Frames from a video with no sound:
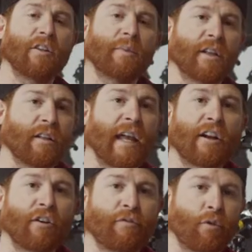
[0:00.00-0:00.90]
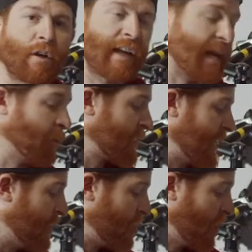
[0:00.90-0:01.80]
a little bit later for cable
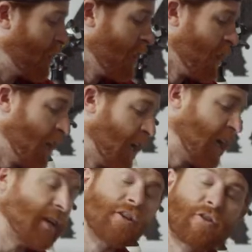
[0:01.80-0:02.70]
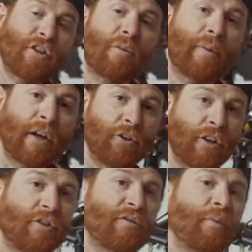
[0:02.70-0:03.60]
tension uh, using your barrel
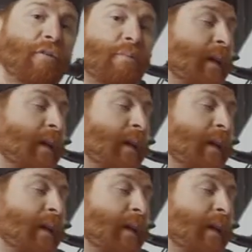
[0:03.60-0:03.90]
adjusters both